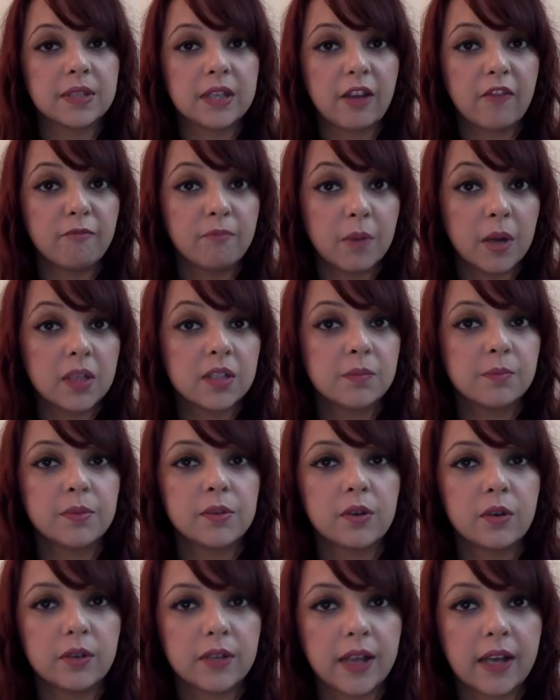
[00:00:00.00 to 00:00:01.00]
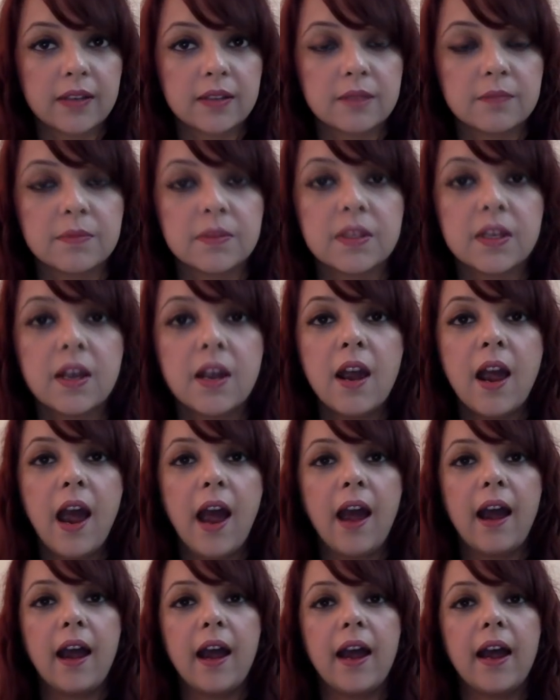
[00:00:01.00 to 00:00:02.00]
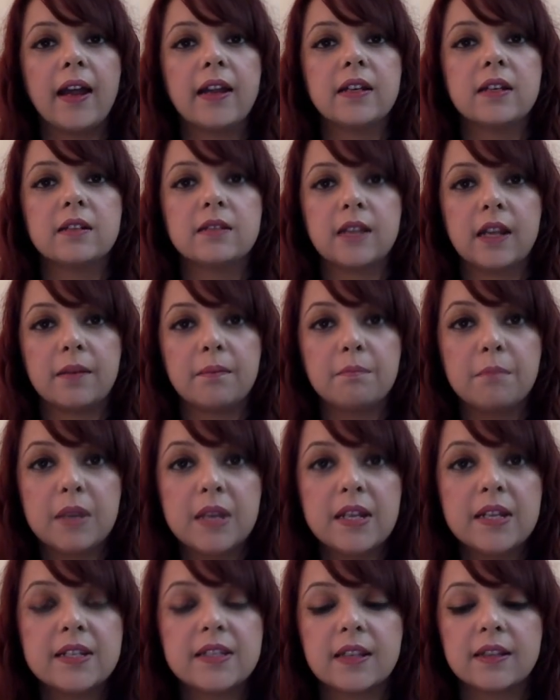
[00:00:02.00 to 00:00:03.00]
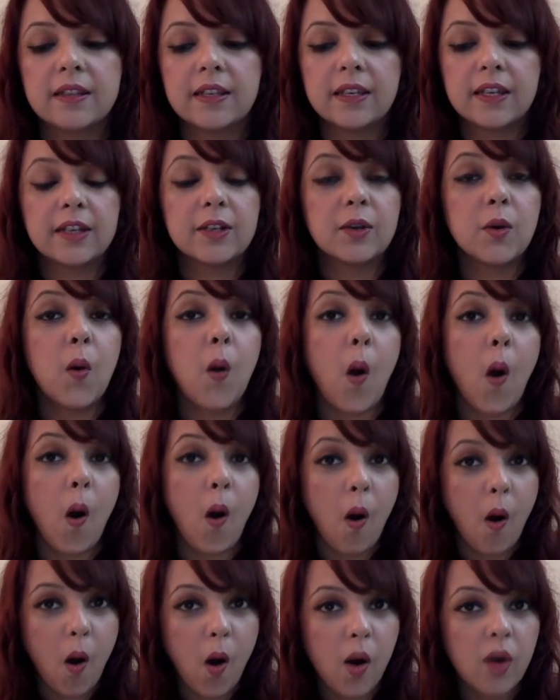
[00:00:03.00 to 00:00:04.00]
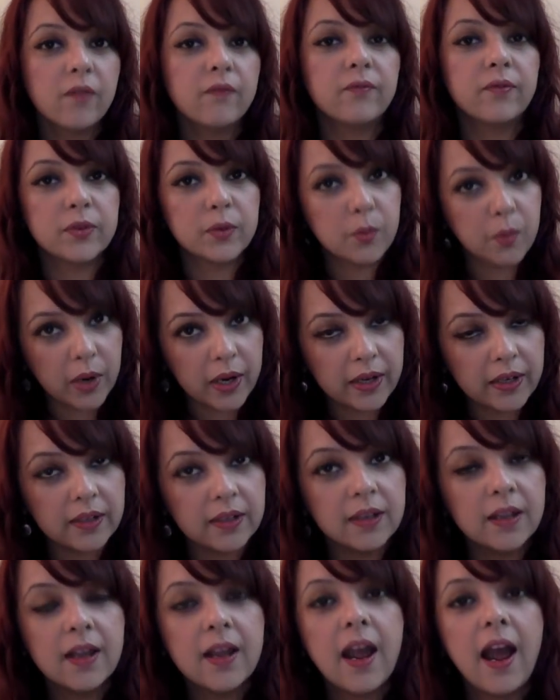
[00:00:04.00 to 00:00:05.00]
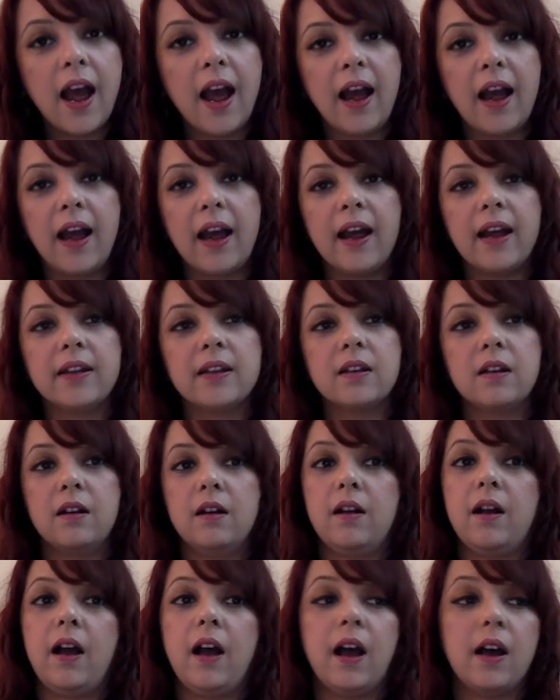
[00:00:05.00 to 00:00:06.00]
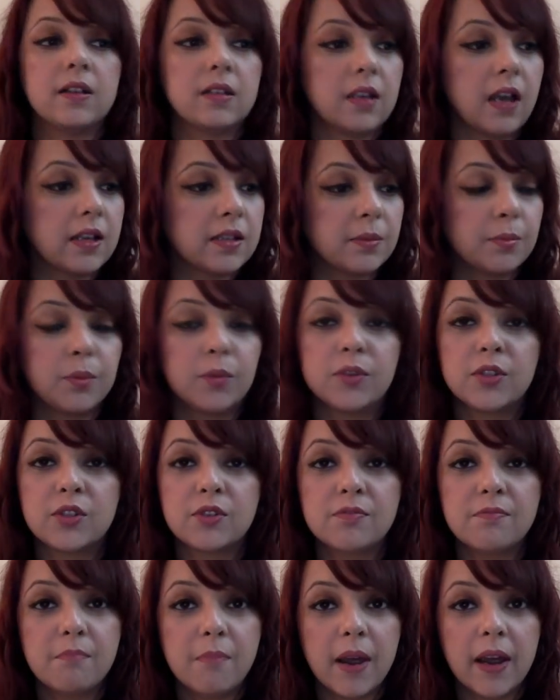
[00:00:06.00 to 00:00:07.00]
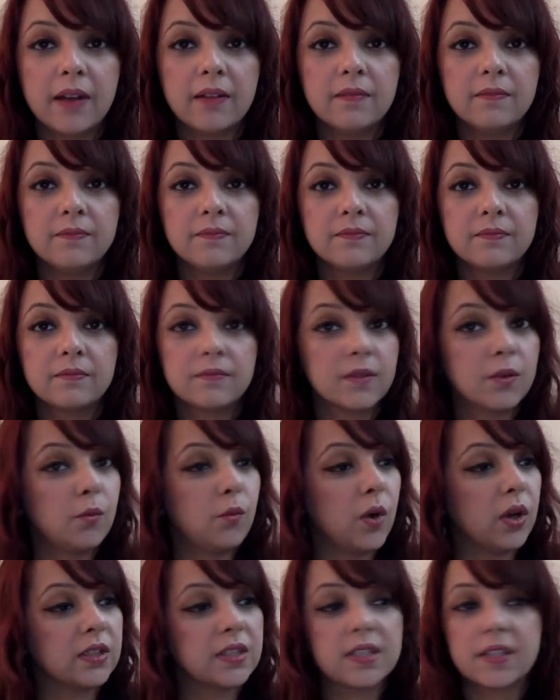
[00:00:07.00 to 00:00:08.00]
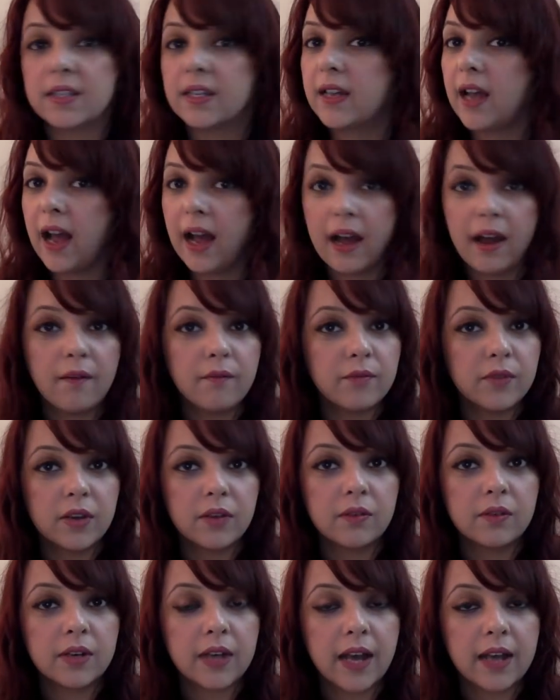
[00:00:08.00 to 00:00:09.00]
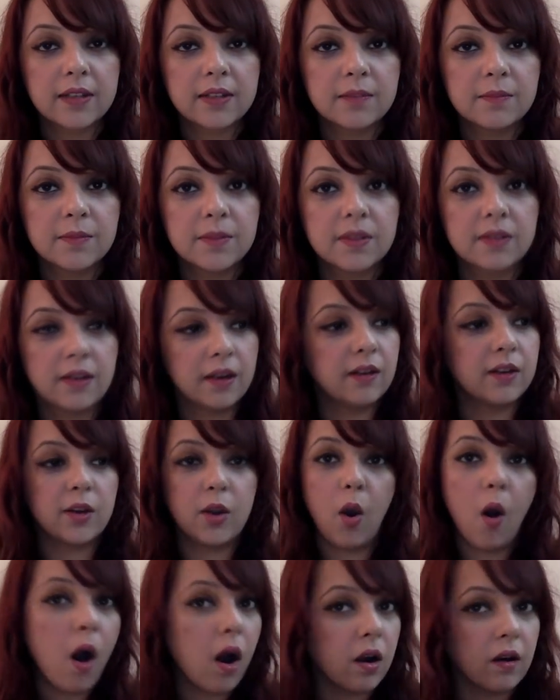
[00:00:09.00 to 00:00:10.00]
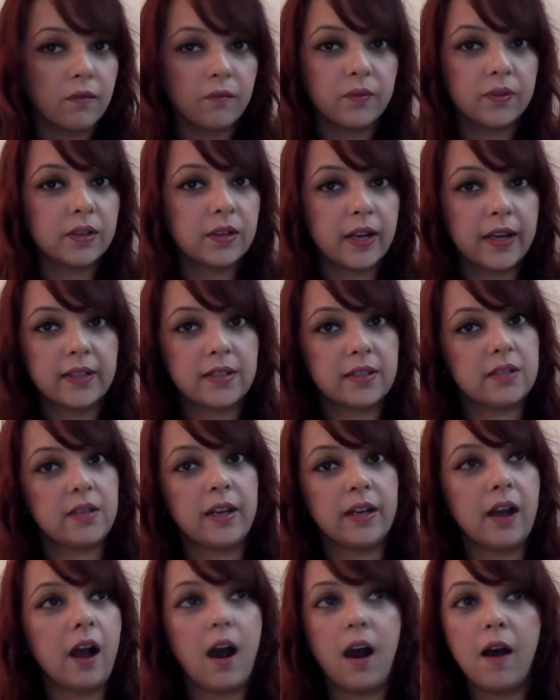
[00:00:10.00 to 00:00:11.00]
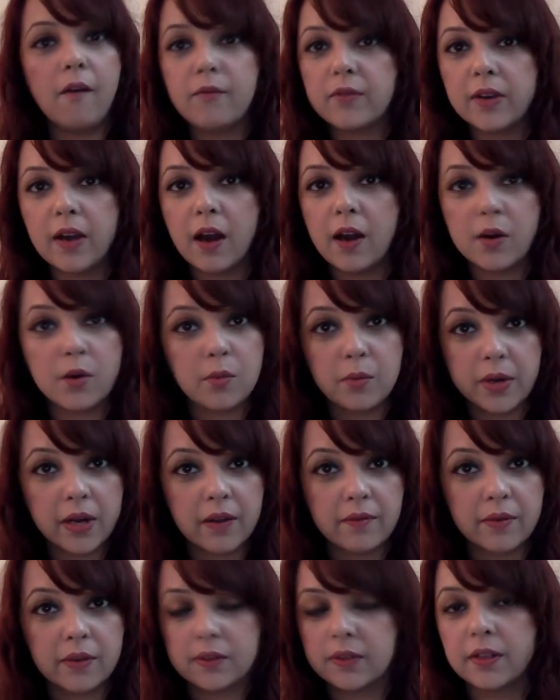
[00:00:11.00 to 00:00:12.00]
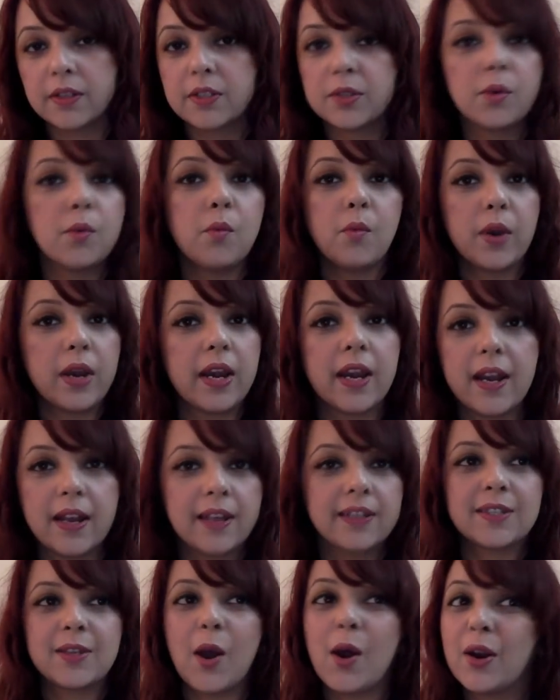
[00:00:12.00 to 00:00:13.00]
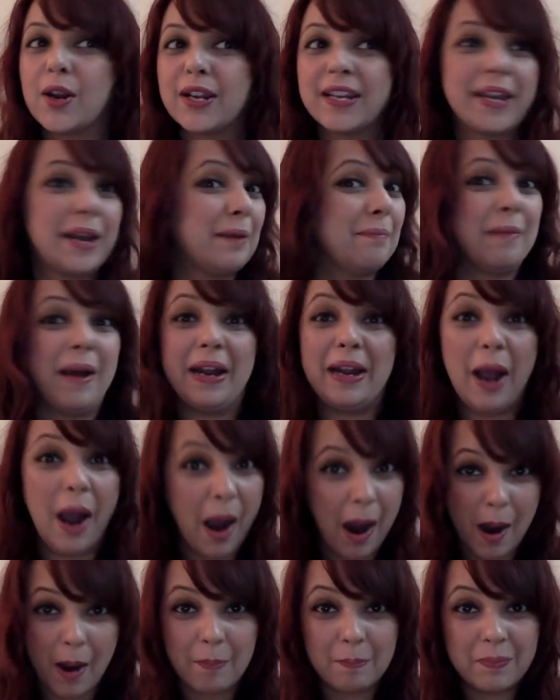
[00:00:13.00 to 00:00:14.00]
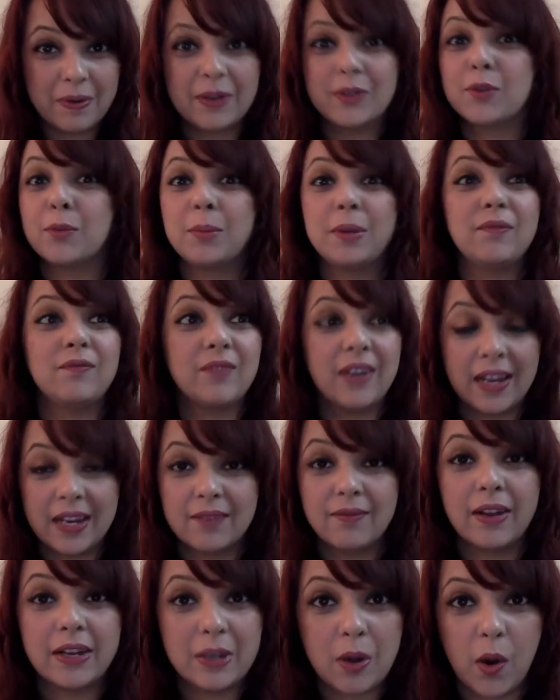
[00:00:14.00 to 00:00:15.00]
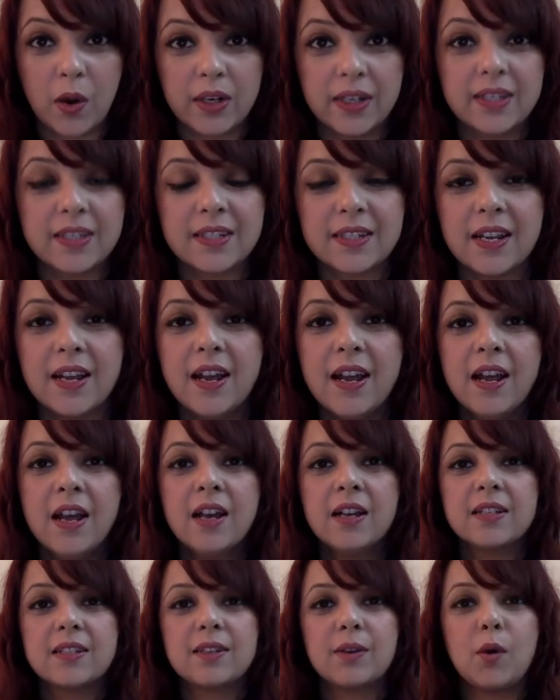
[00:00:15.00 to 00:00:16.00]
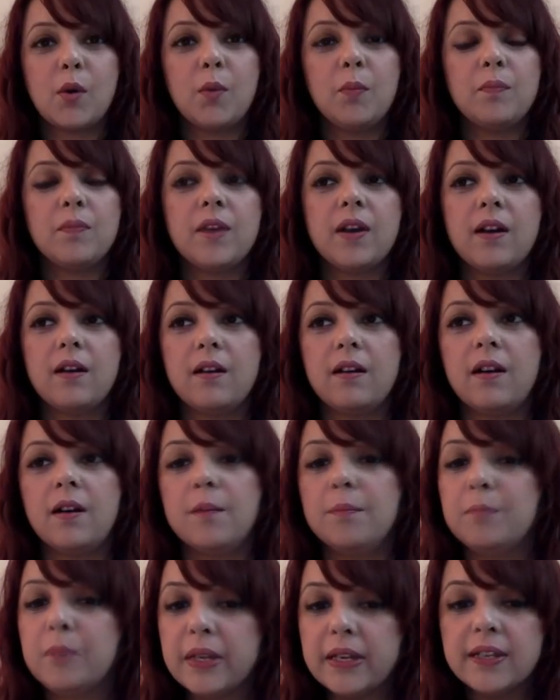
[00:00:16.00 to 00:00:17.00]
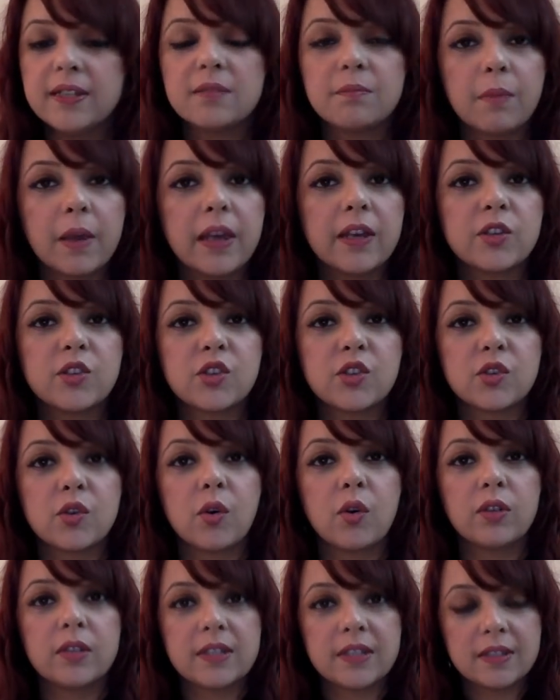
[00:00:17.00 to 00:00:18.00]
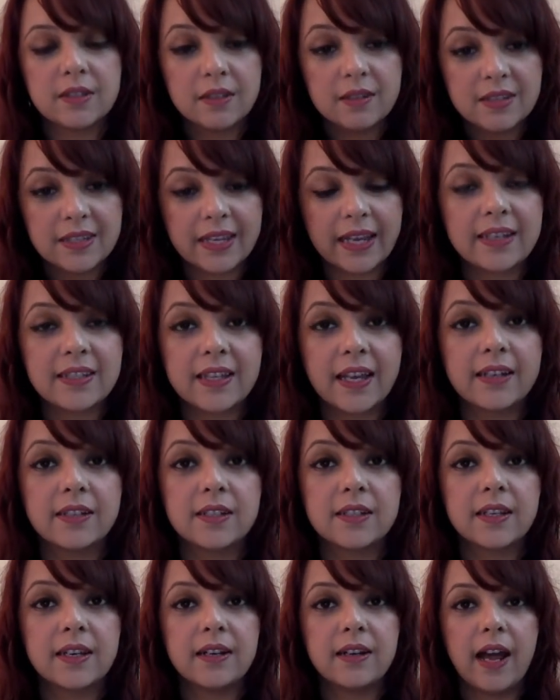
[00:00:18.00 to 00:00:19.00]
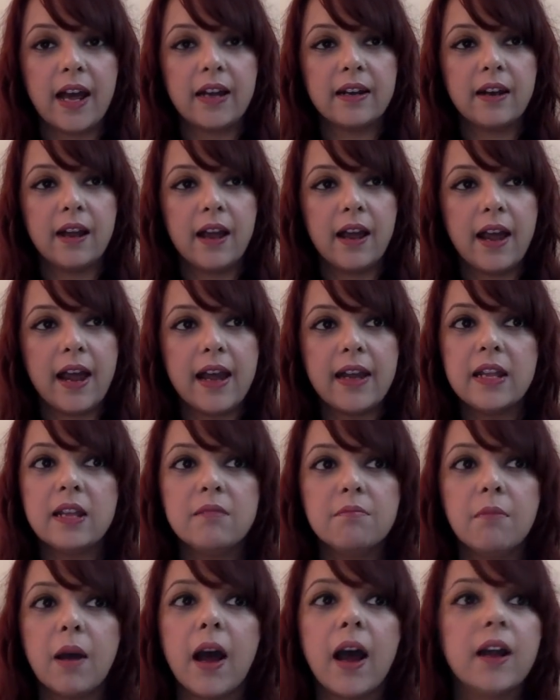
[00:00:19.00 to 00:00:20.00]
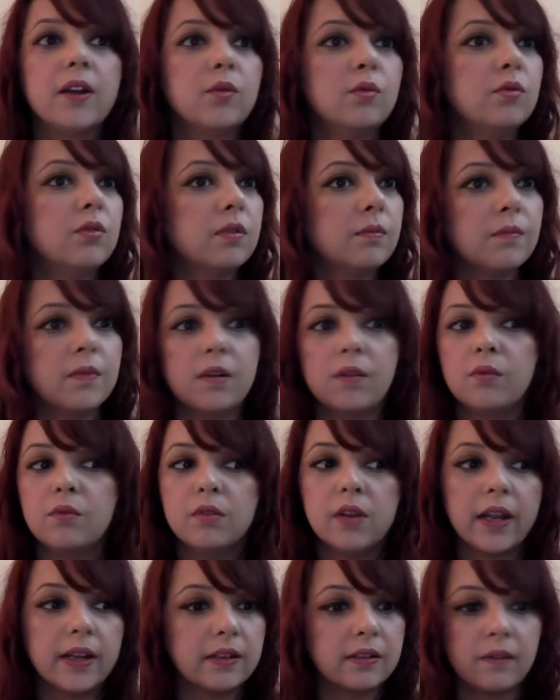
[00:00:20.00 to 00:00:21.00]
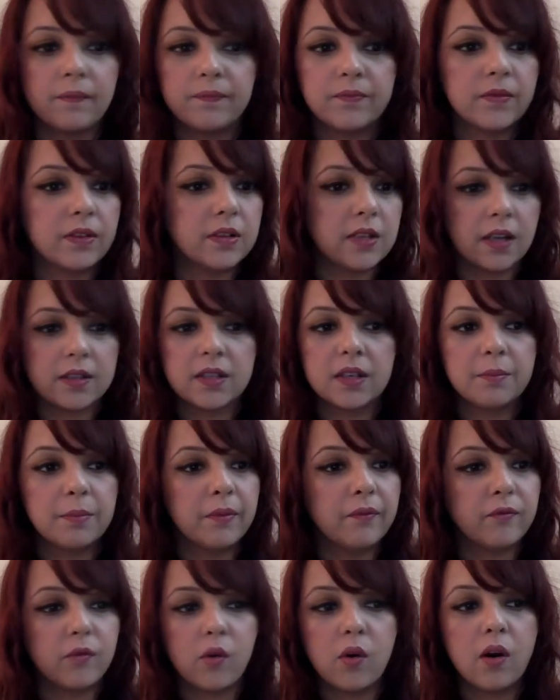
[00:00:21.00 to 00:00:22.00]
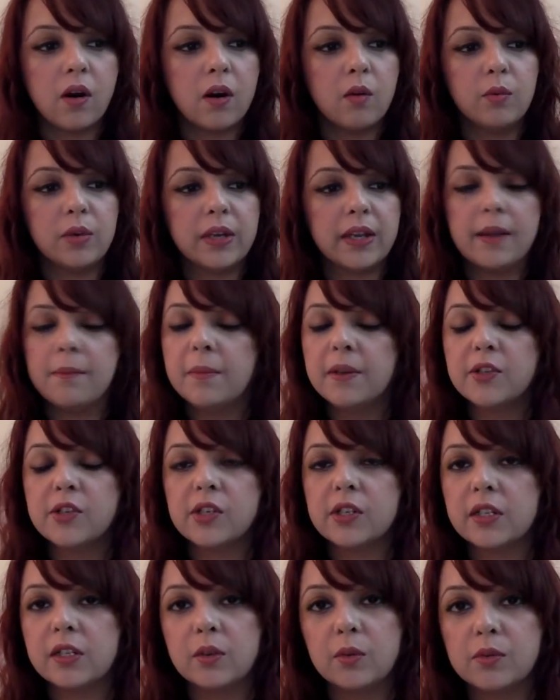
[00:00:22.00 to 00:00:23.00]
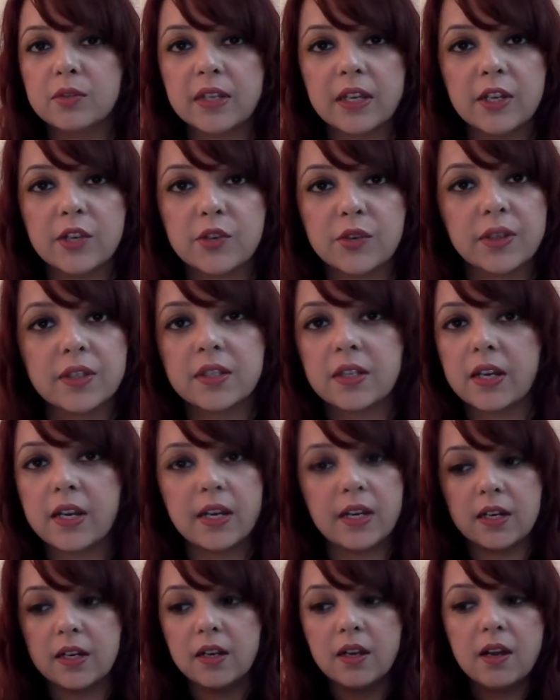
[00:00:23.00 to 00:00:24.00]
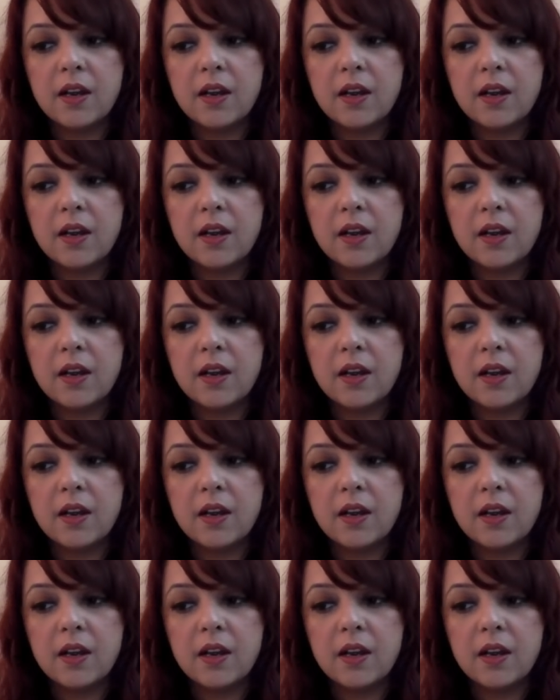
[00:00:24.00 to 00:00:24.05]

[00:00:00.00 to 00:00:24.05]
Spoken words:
They have multiple orgasms, and that means that they can go on for a while. And as opposed to men, once they have their orgasms, they're gone for the next like half an hour or whatever. There's no way it's gonna get back up, to be very, very honest. So please make sure this is a sex etiquette, and any man who like does it before her will immediately lose interest in,